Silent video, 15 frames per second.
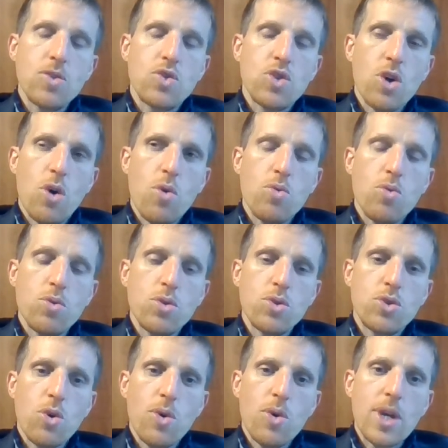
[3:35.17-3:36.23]
So
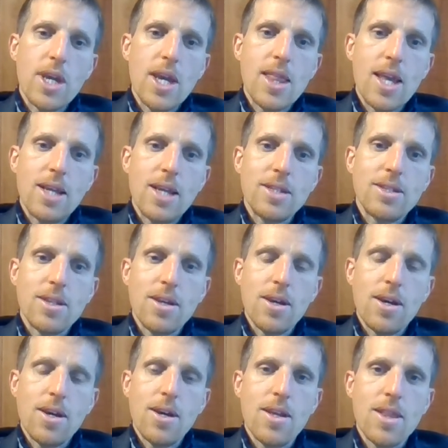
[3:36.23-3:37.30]
again, that's
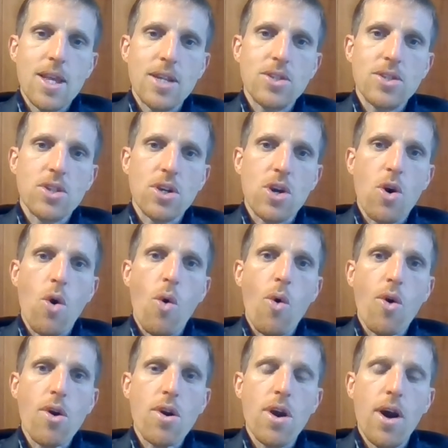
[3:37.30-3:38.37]
the
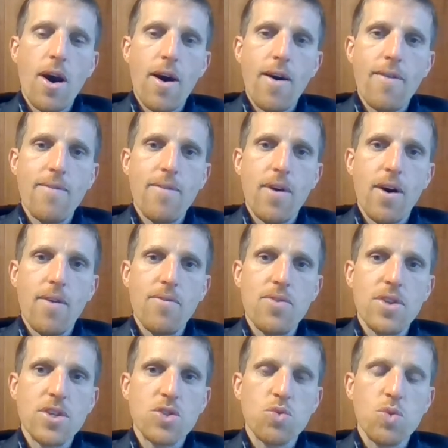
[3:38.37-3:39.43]
core
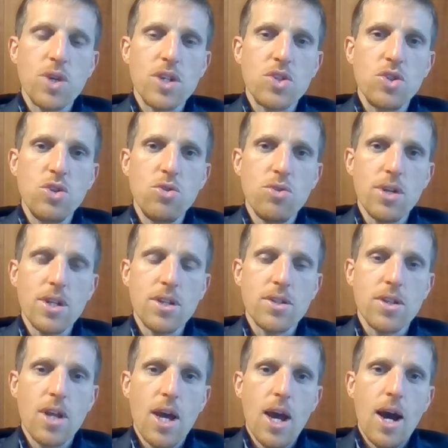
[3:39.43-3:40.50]
of this week's
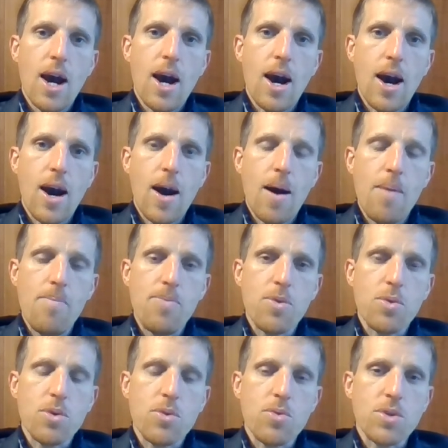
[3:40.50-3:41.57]
unit.
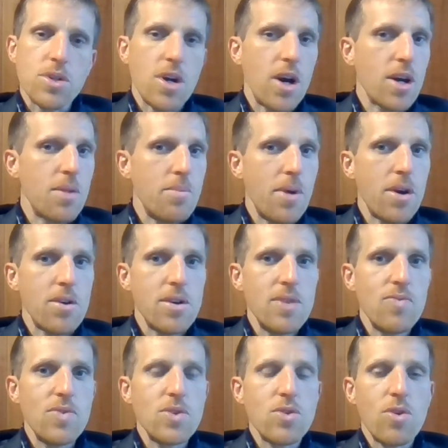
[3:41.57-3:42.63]
We're talking about our
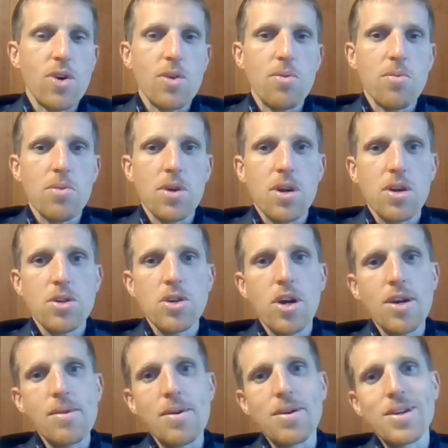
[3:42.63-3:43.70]
inventory. We're
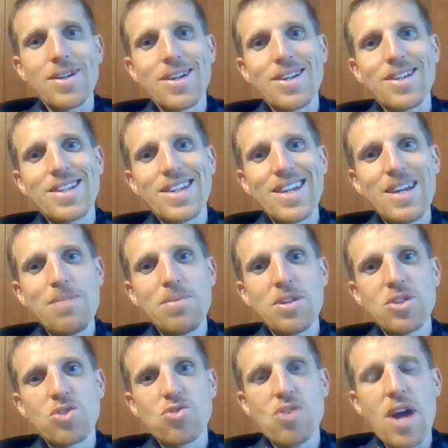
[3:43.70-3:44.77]
talking about
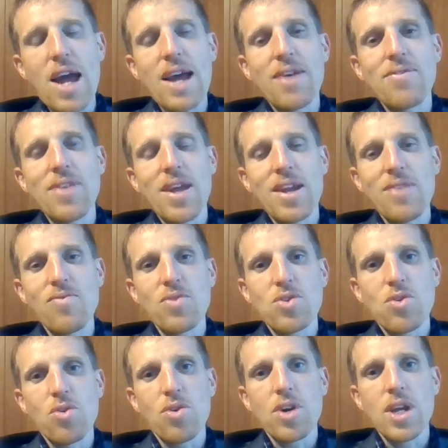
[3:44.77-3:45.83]
keeping track of that
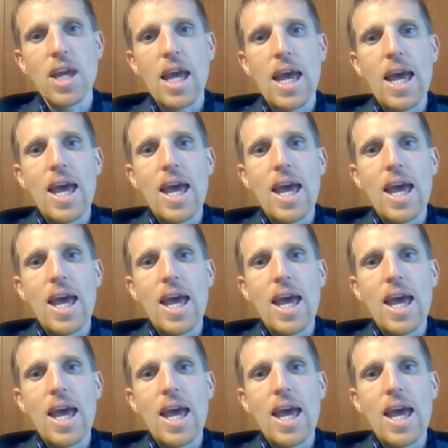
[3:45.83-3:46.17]
inventory